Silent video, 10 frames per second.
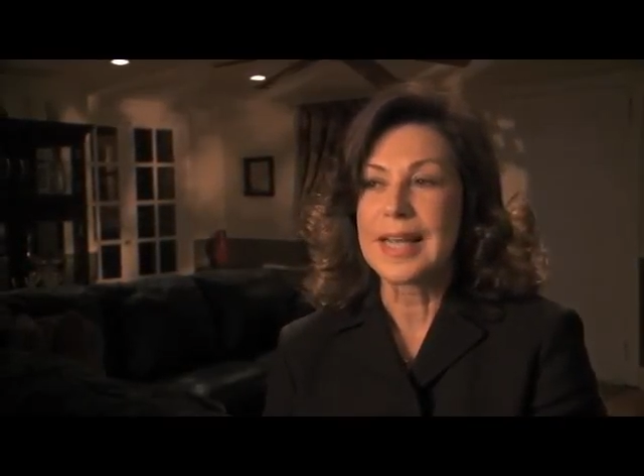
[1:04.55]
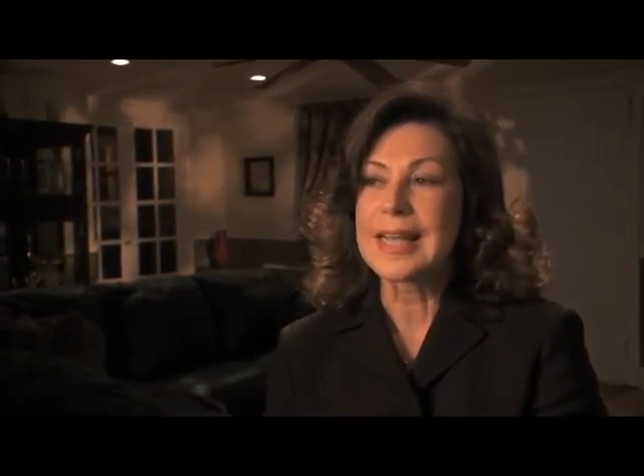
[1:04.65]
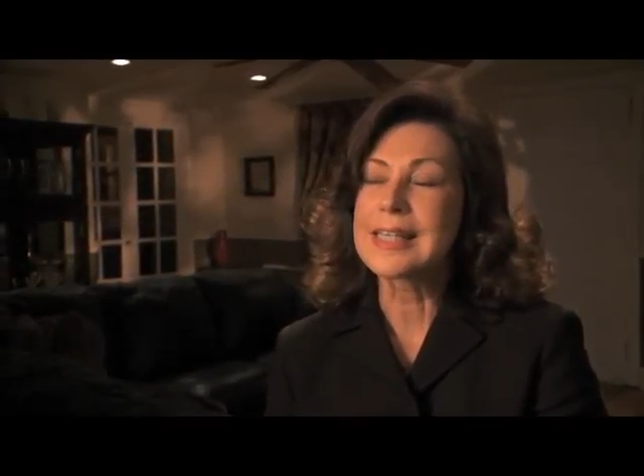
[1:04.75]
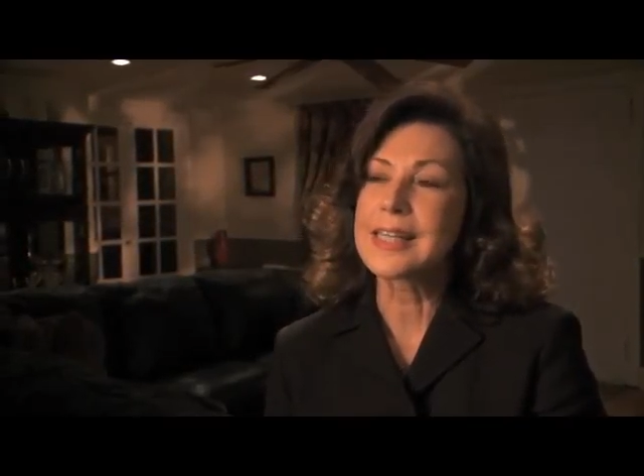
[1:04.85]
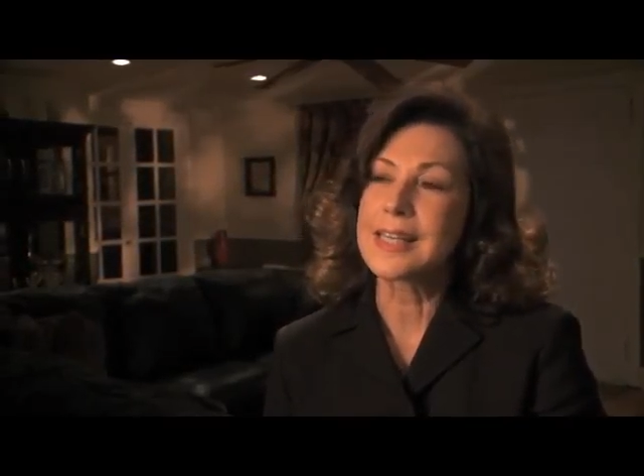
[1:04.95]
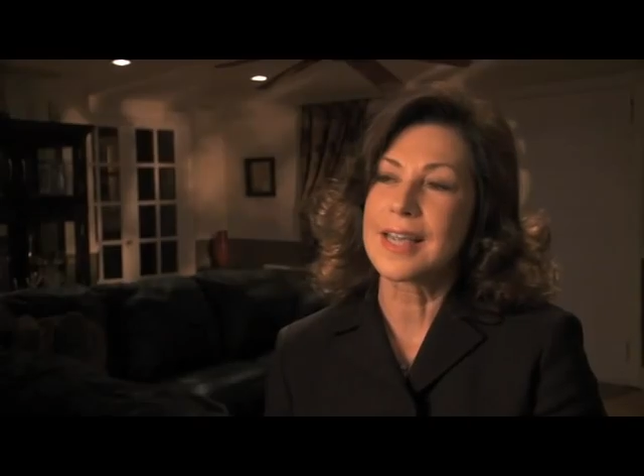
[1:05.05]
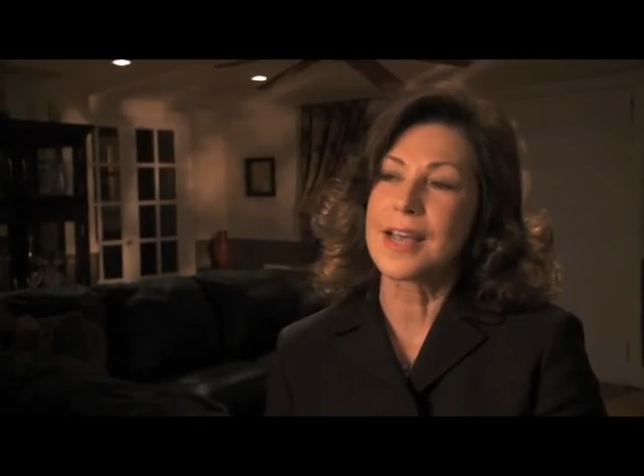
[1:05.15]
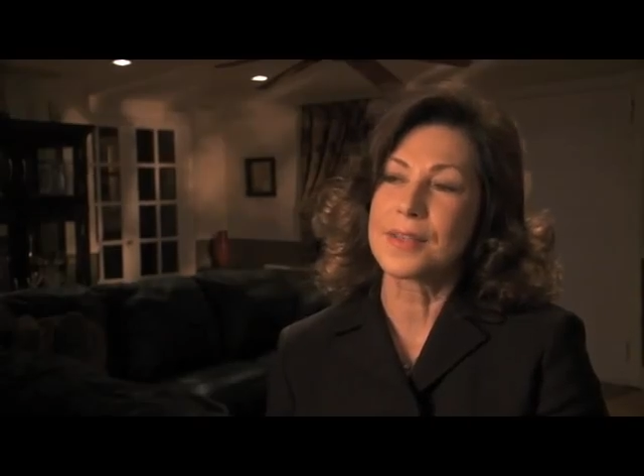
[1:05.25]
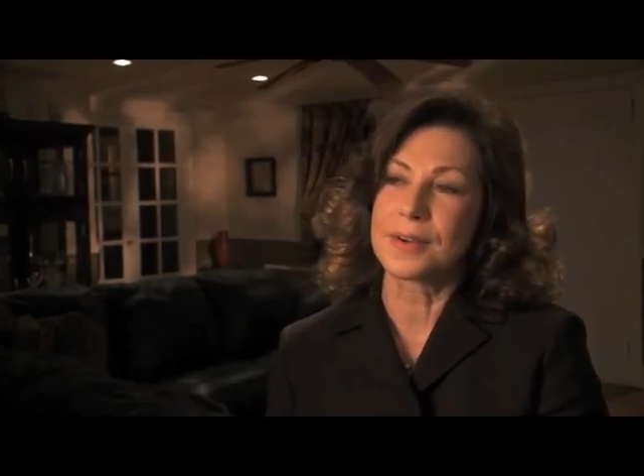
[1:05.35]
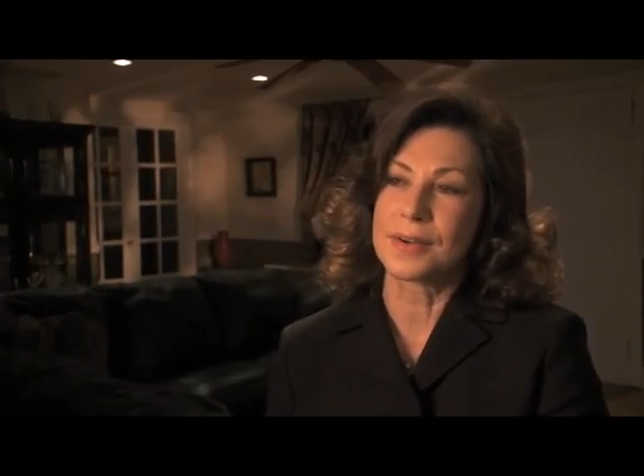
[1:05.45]
And
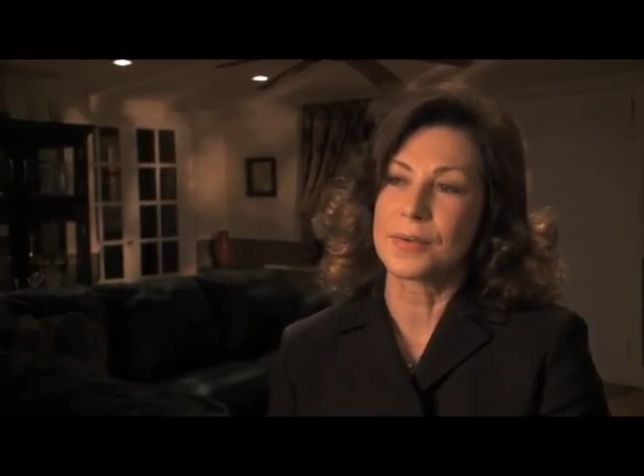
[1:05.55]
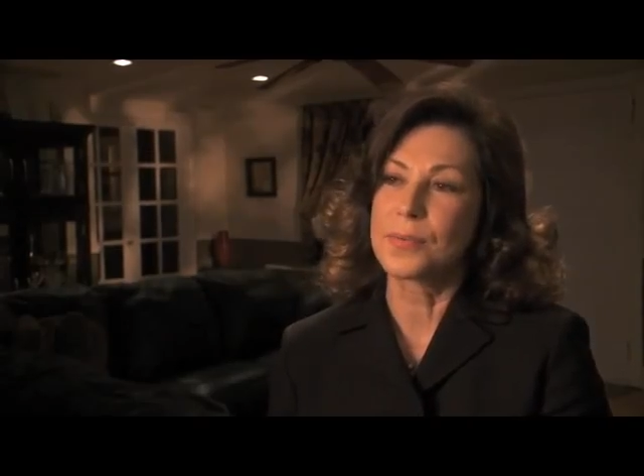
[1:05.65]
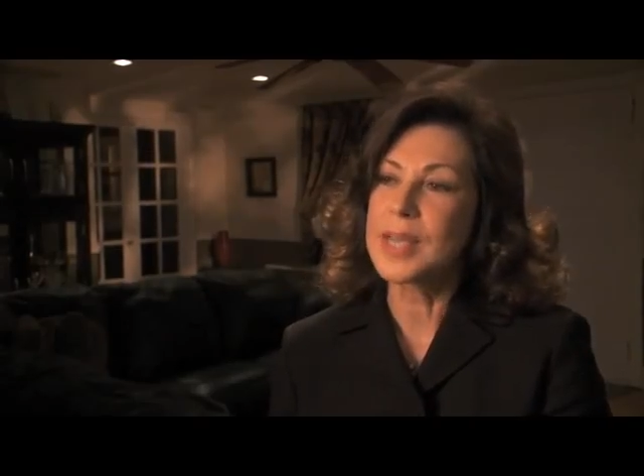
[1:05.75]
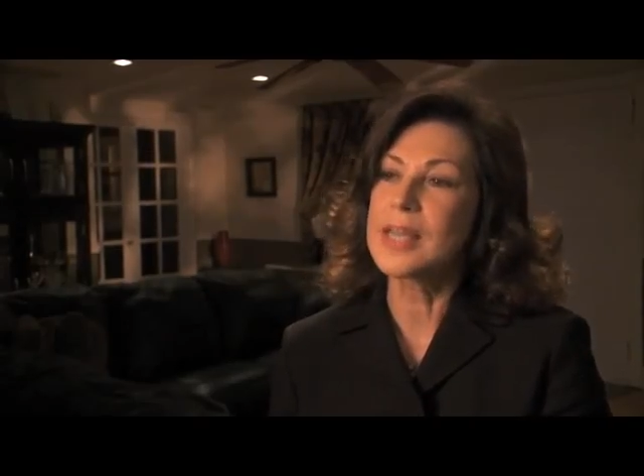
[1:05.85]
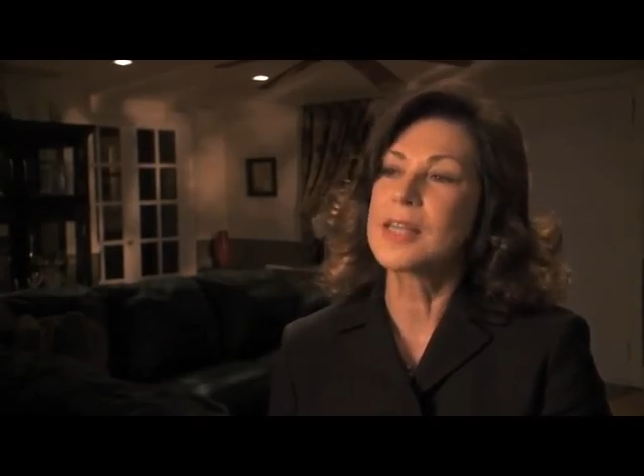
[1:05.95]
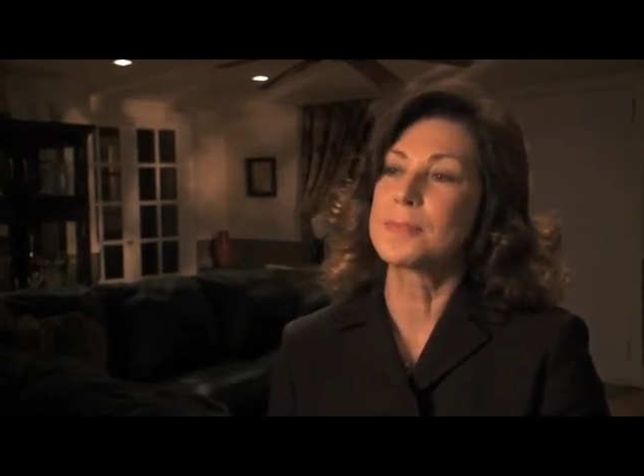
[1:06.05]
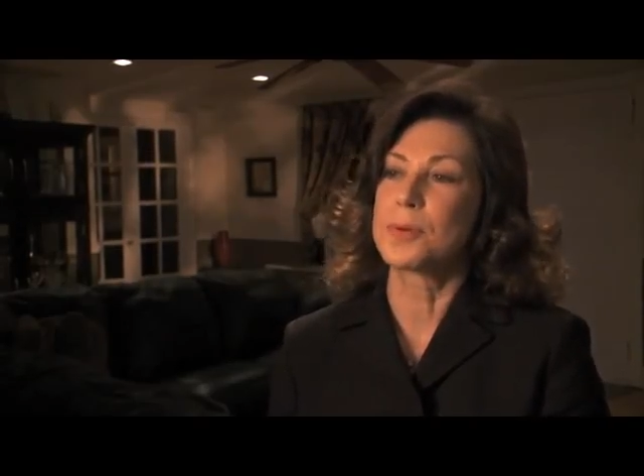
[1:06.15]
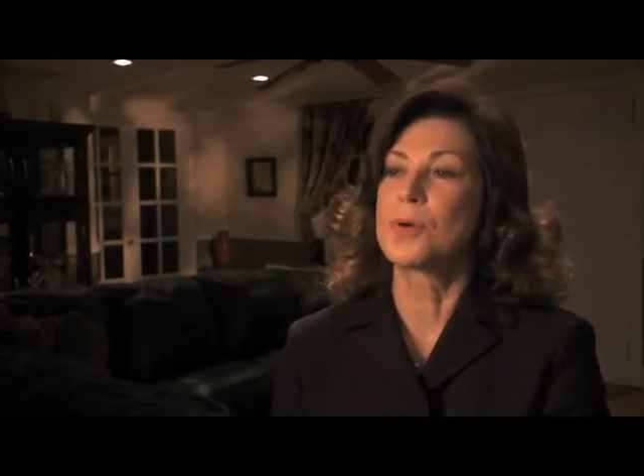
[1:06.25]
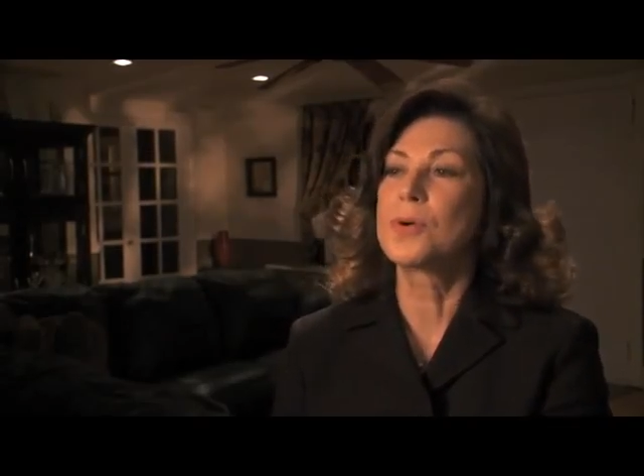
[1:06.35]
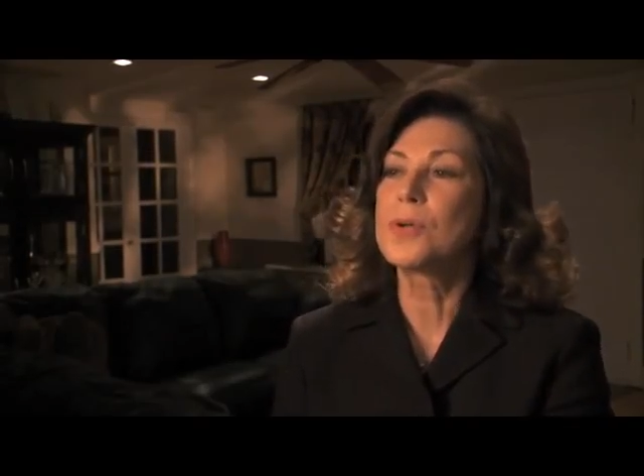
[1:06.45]
together, we can
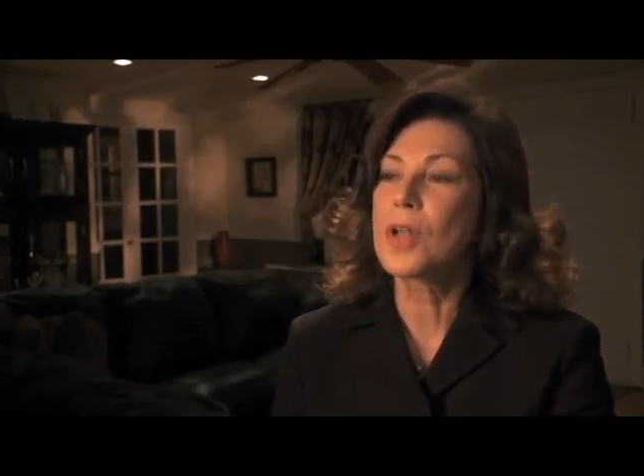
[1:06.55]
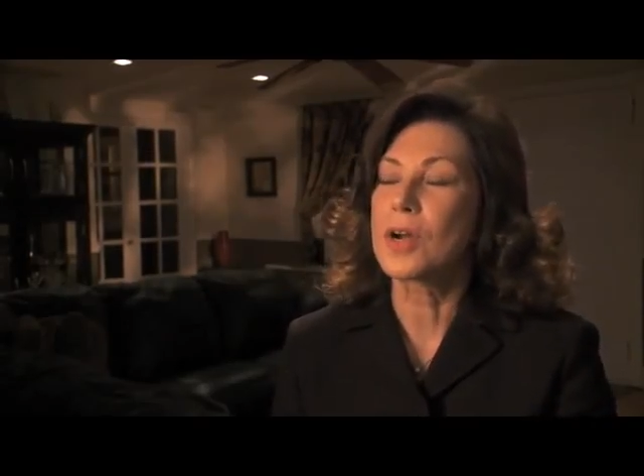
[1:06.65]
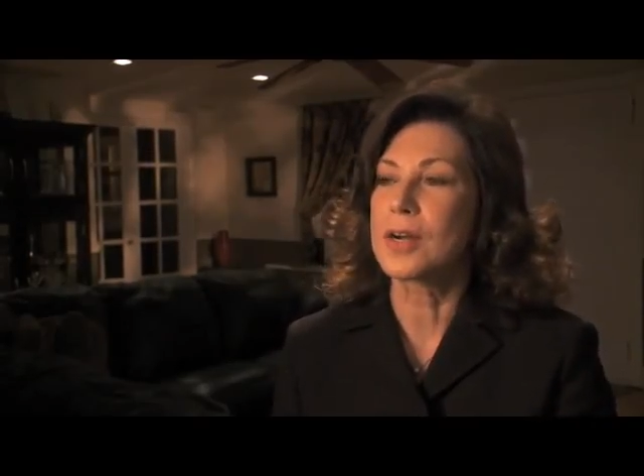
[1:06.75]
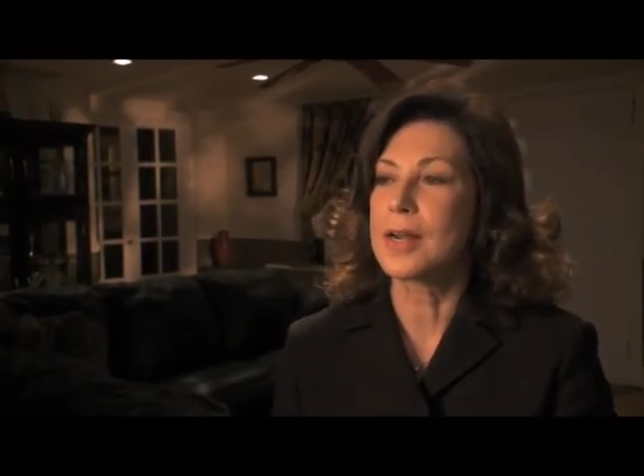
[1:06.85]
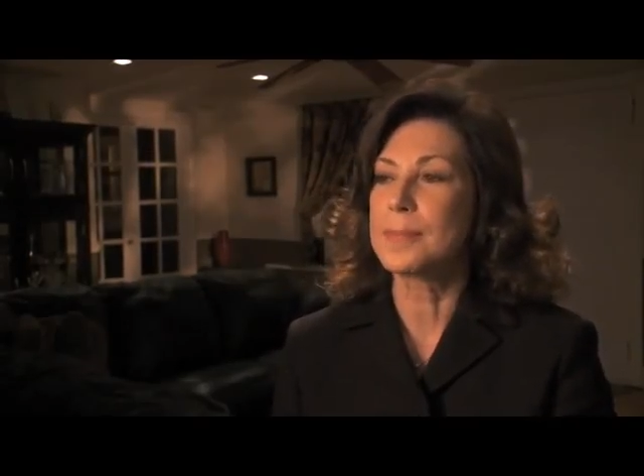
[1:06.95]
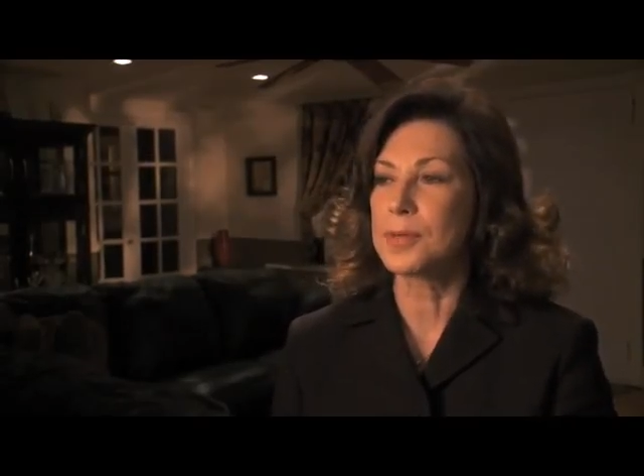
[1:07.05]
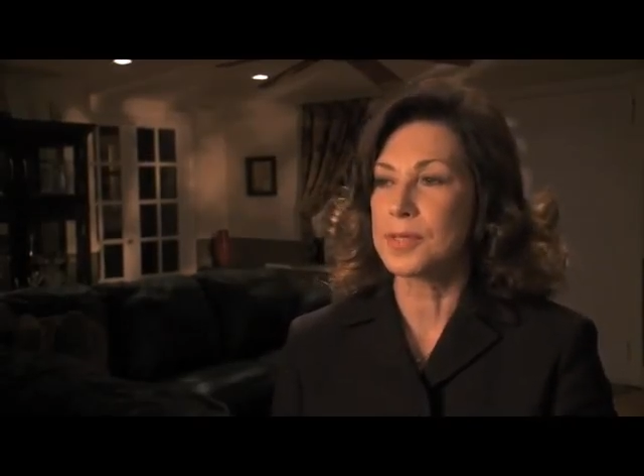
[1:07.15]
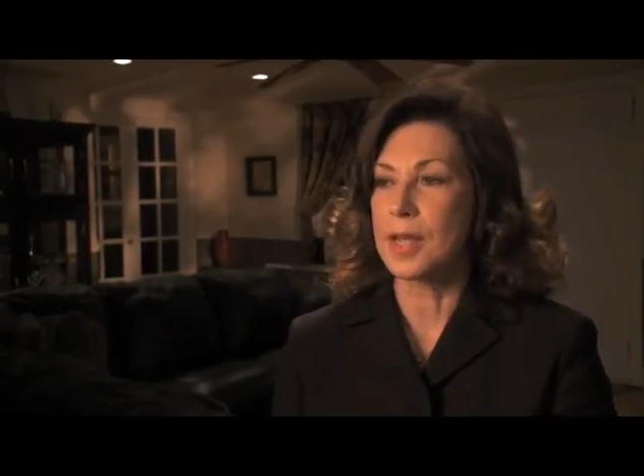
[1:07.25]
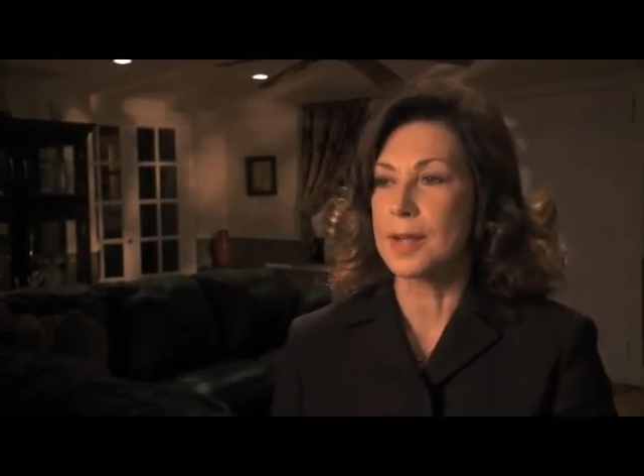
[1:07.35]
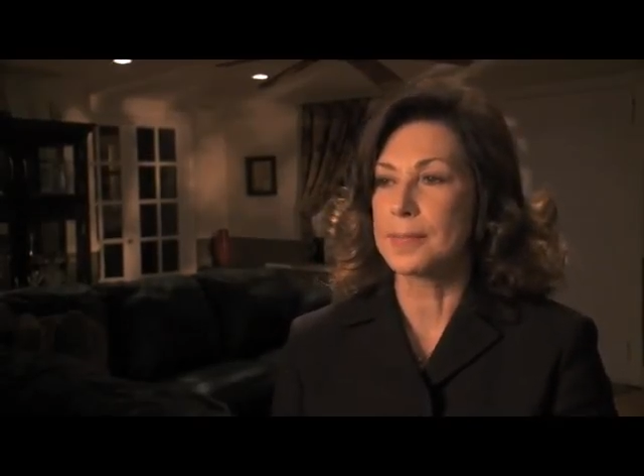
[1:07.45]
pull our
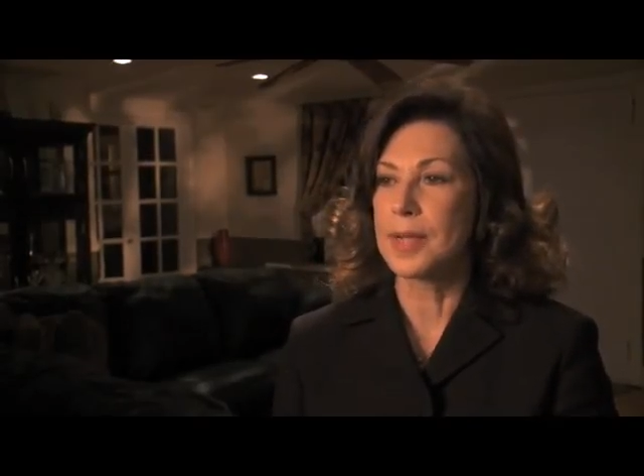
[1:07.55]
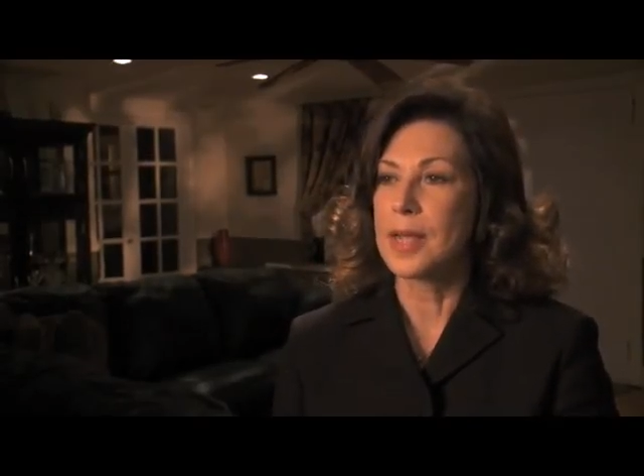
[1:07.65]
numbers up